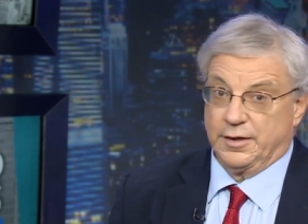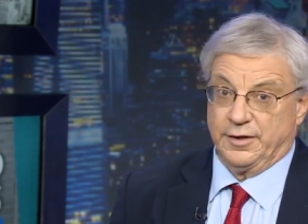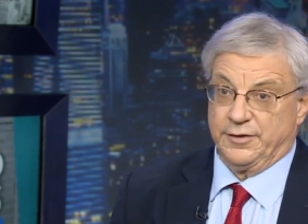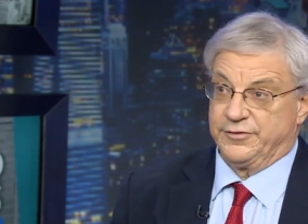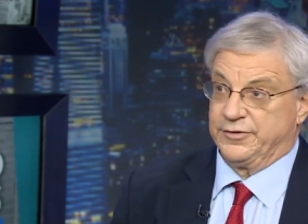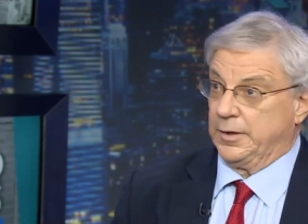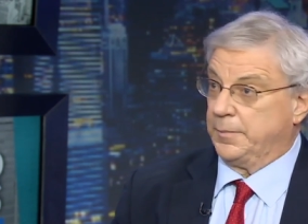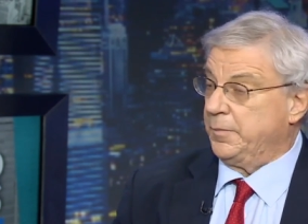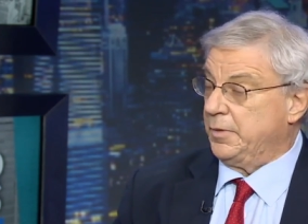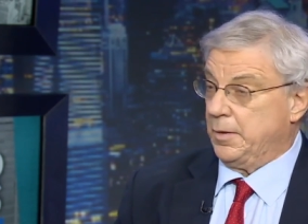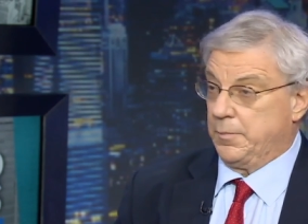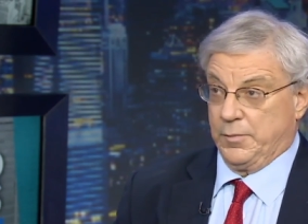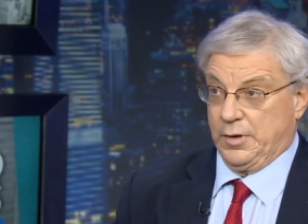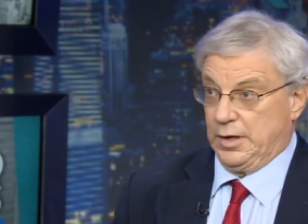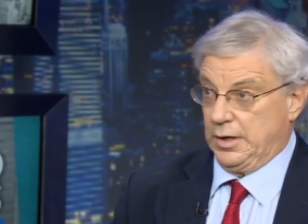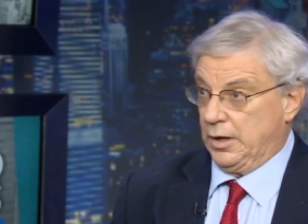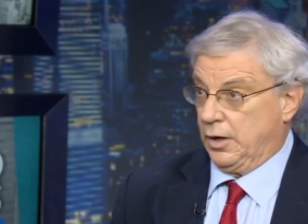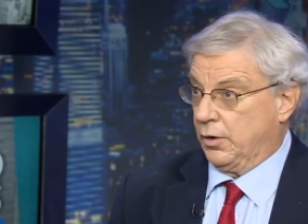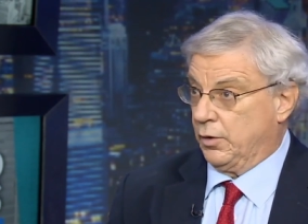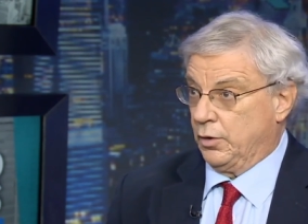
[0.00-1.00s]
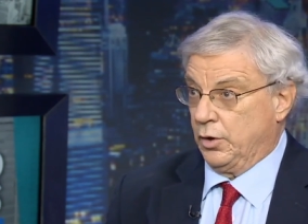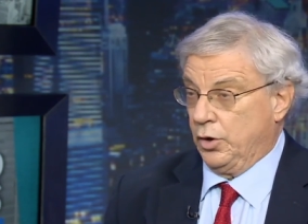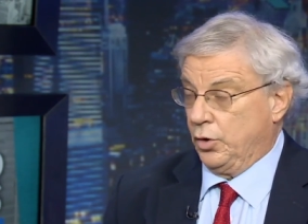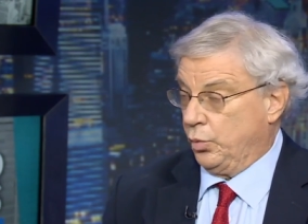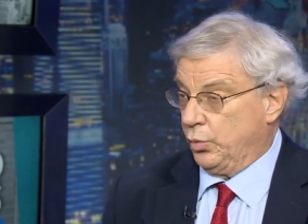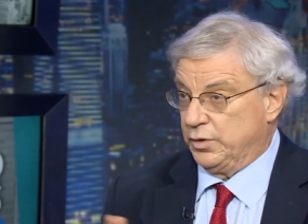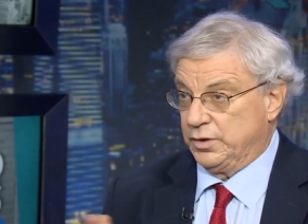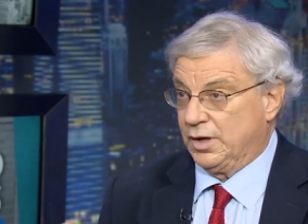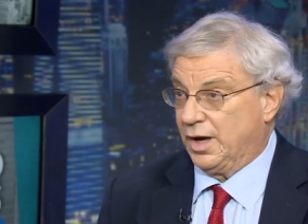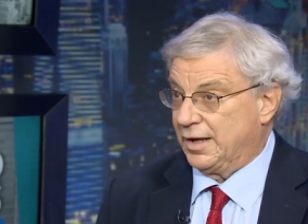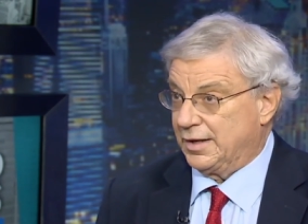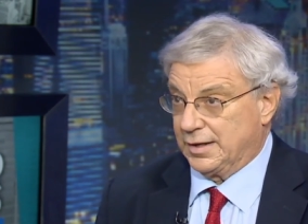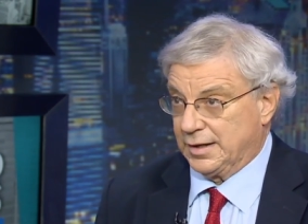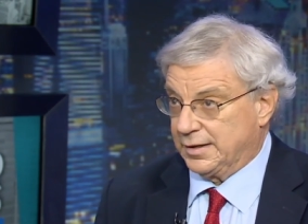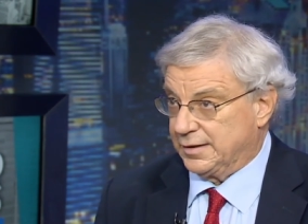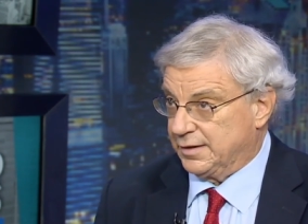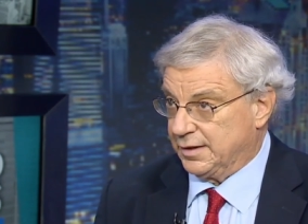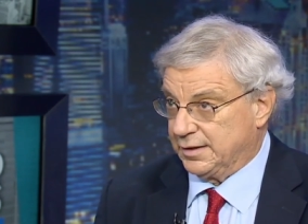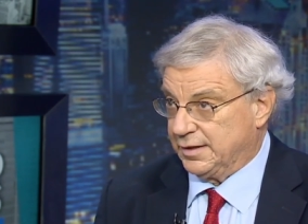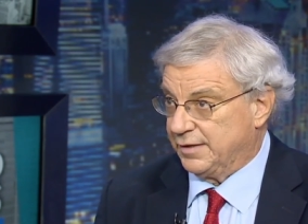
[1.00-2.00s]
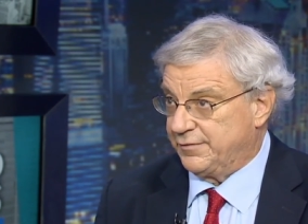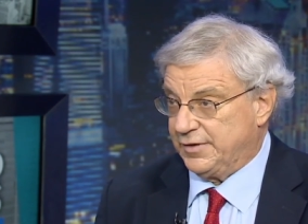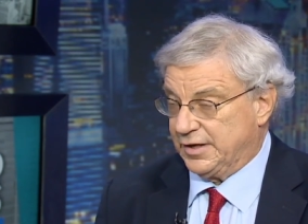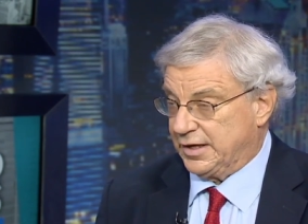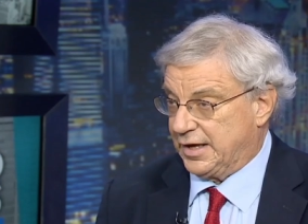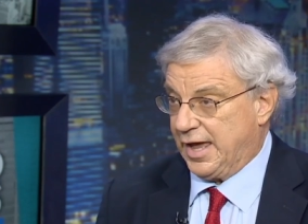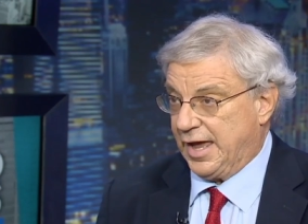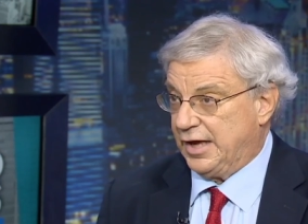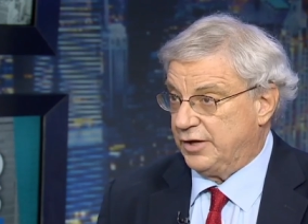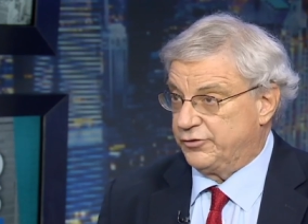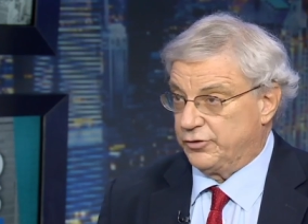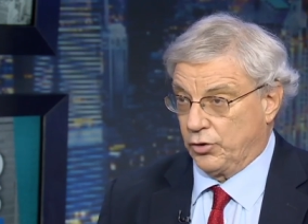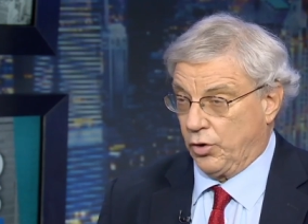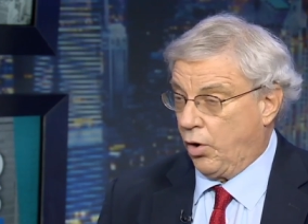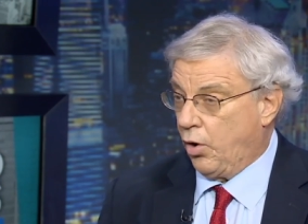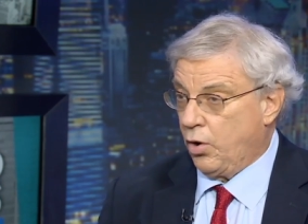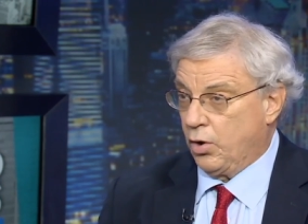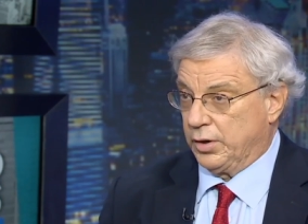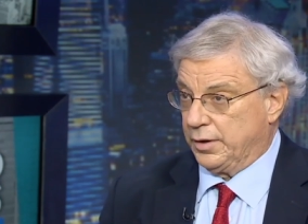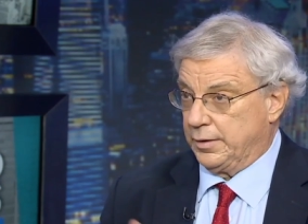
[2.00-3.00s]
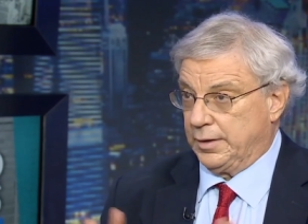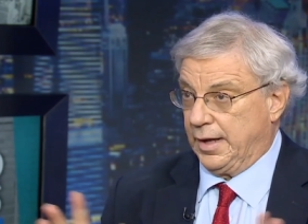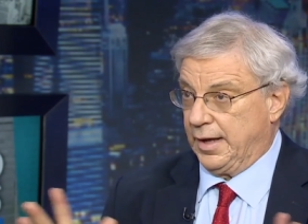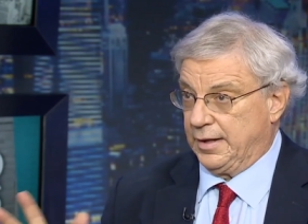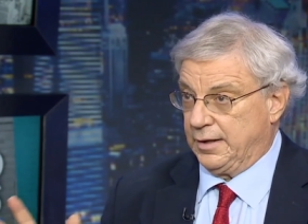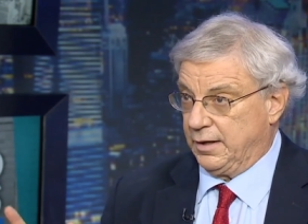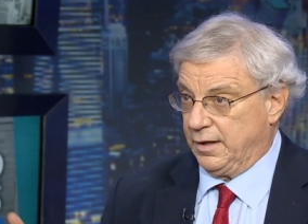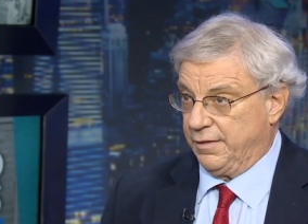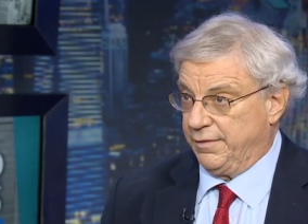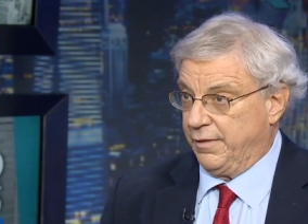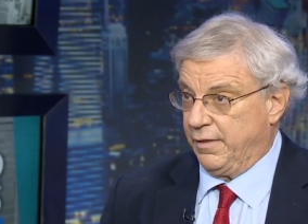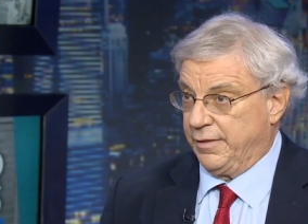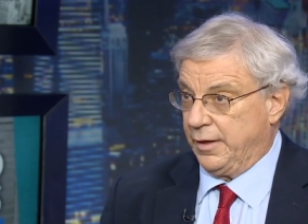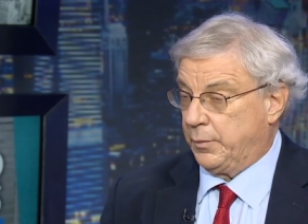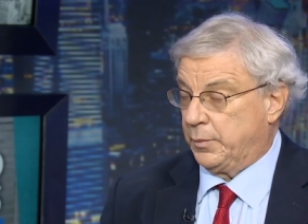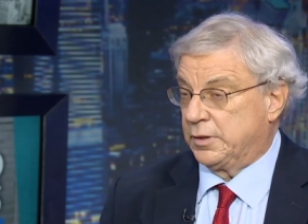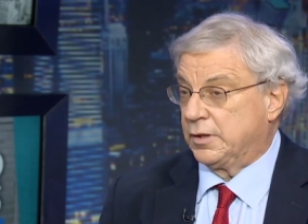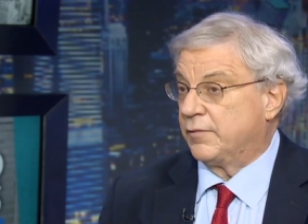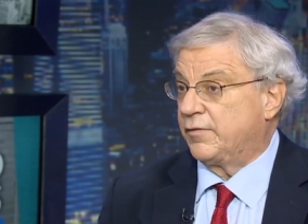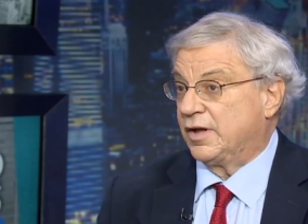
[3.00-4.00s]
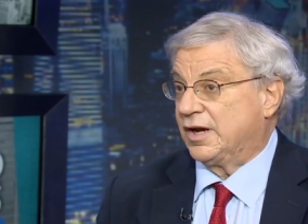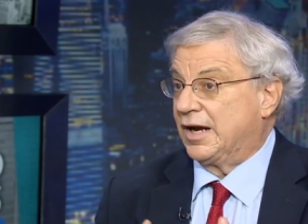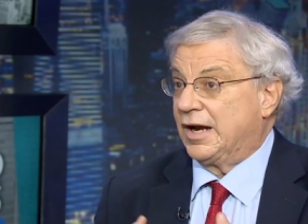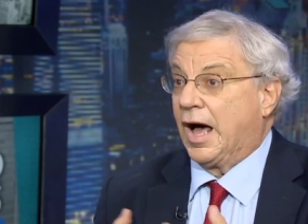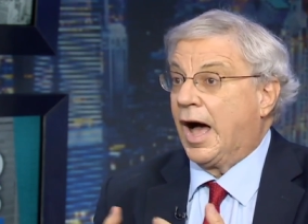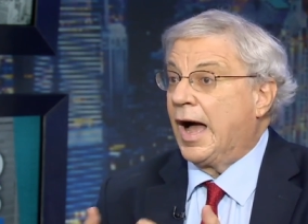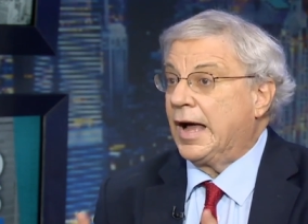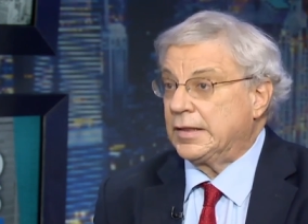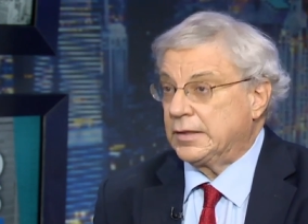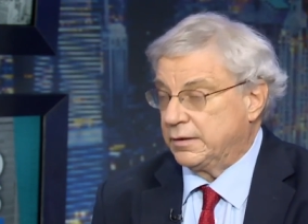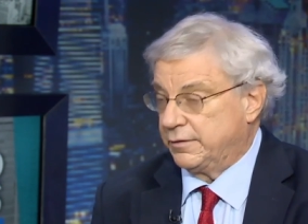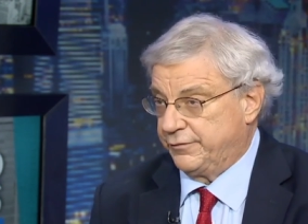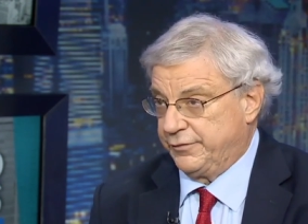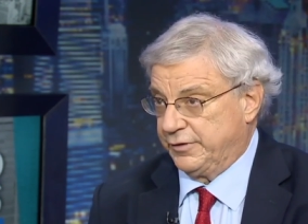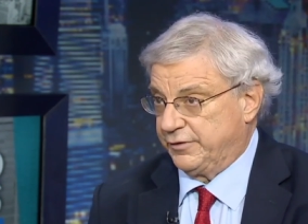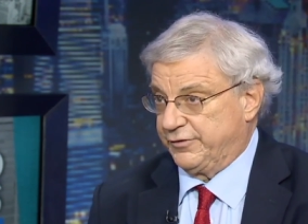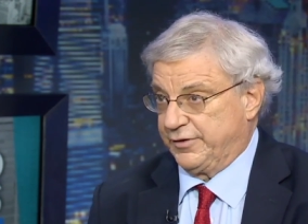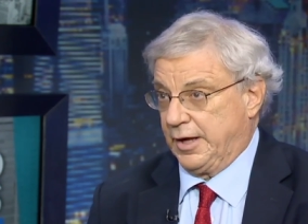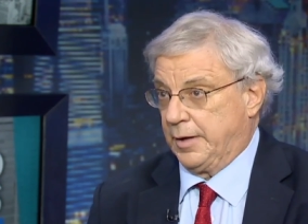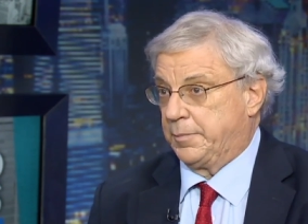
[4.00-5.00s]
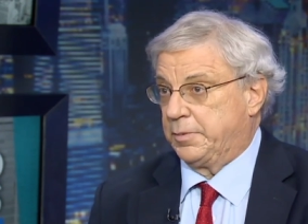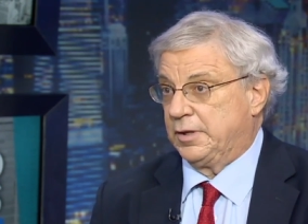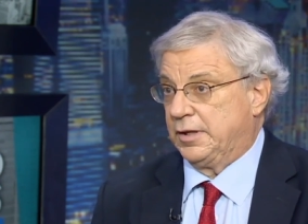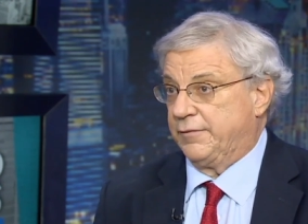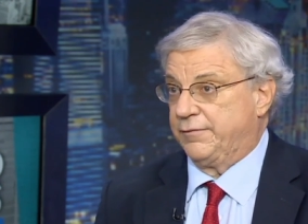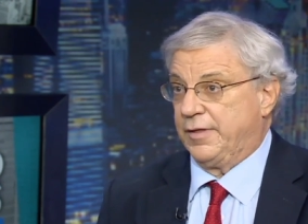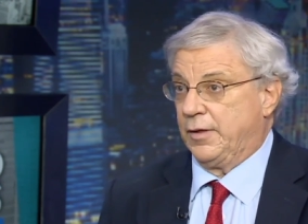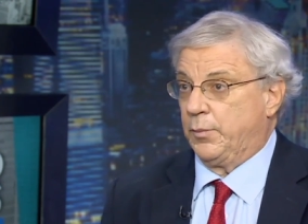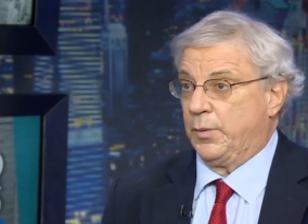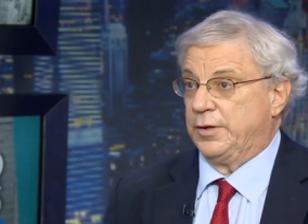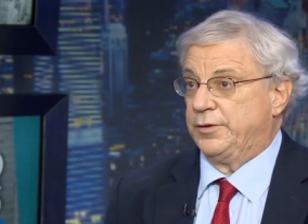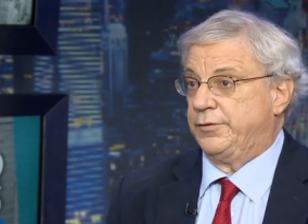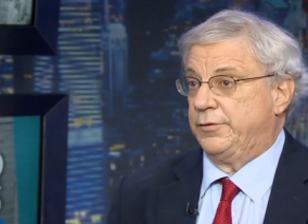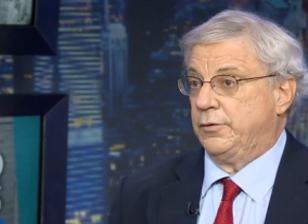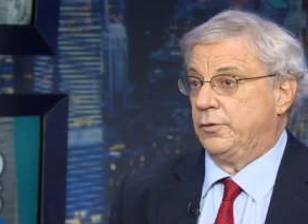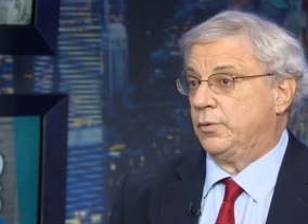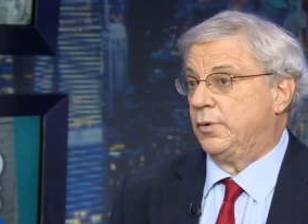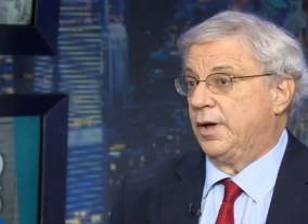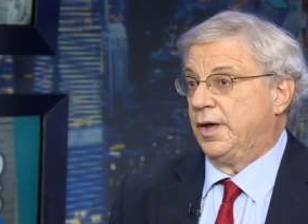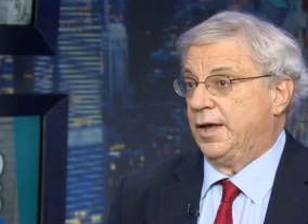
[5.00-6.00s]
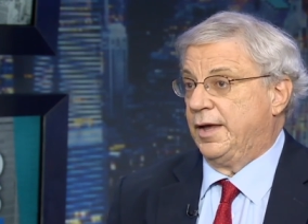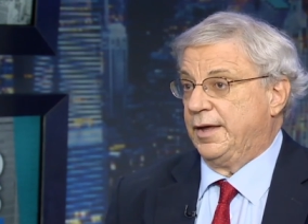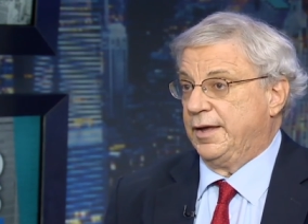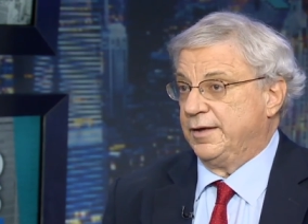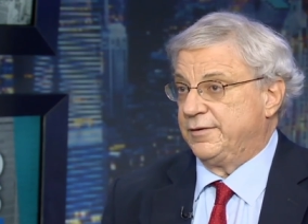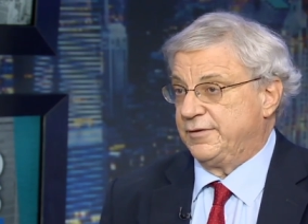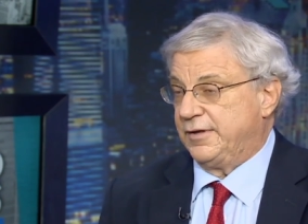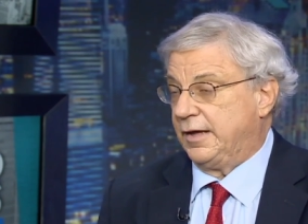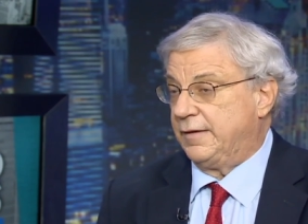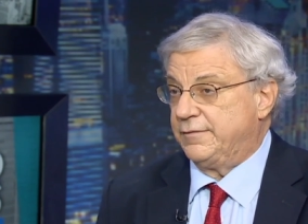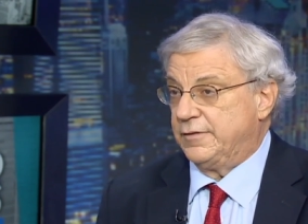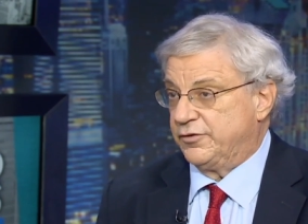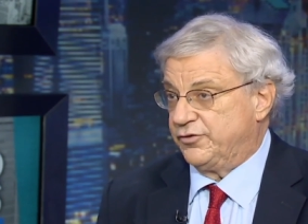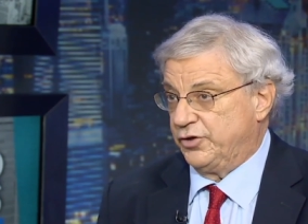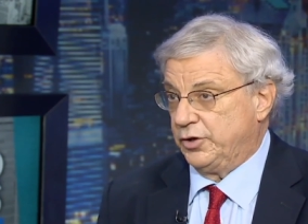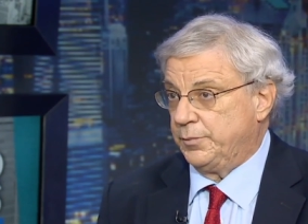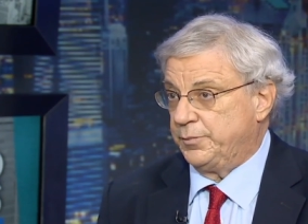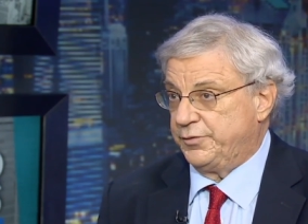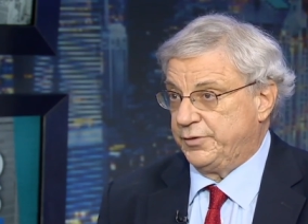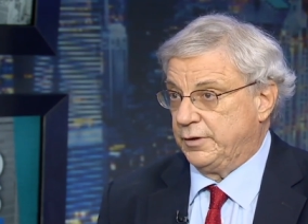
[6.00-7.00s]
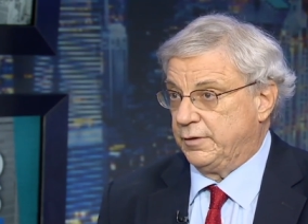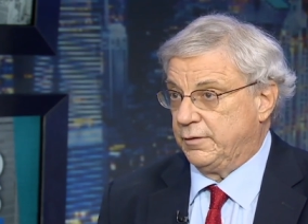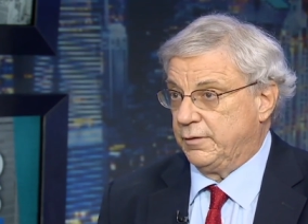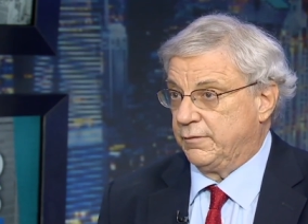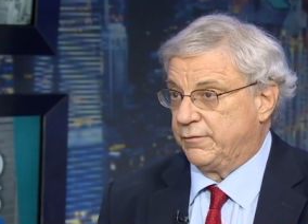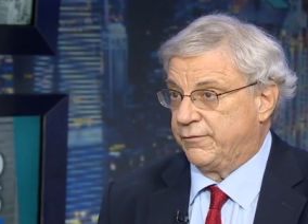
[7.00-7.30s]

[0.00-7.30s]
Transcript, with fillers: Some of them would not live in a cage at all, and they would live on an island, for example, if they went to Save the Chimps in